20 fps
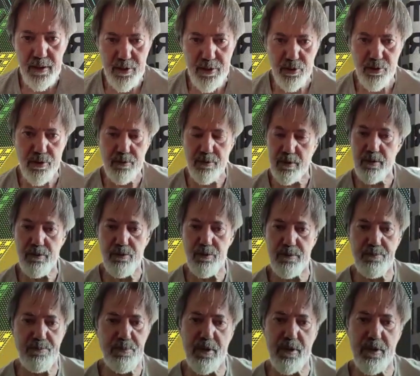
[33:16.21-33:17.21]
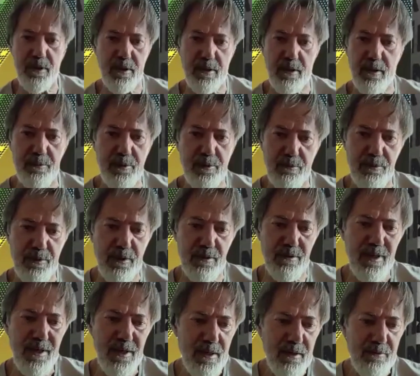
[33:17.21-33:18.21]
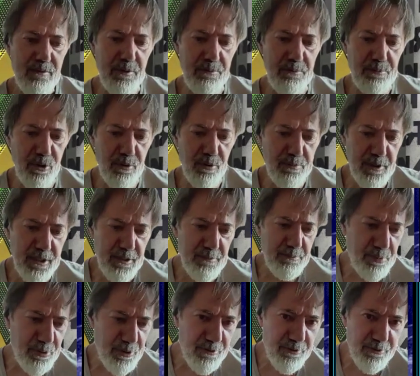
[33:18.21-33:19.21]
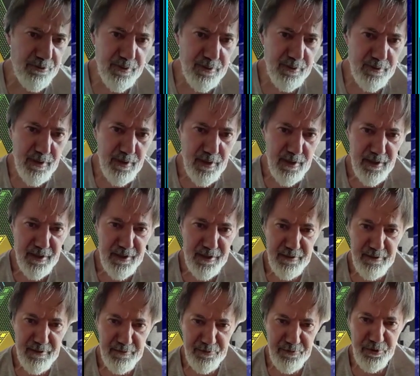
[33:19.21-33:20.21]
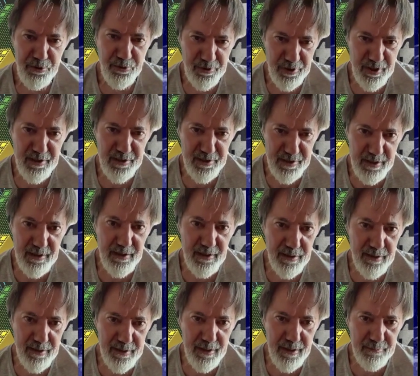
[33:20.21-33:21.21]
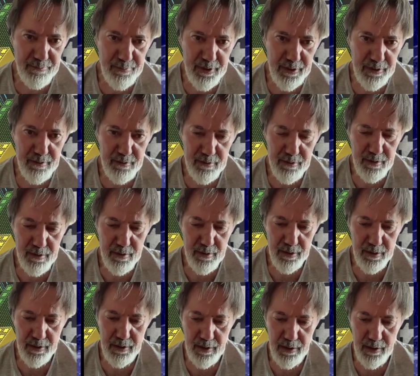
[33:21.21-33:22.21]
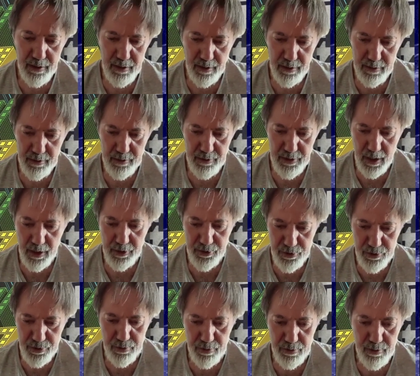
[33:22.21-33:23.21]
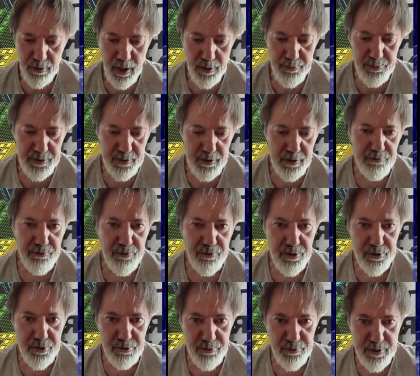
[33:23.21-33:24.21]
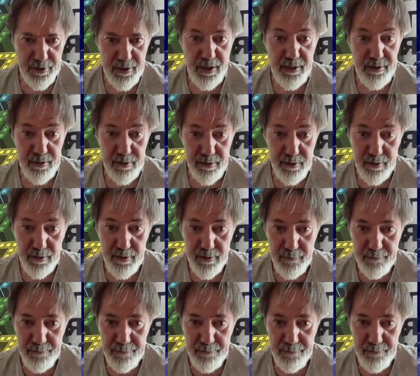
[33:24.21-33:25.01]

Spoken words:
So it was brilliant. I mean, we probably improved a few things here and then, but the actual Amstrad version was excellent.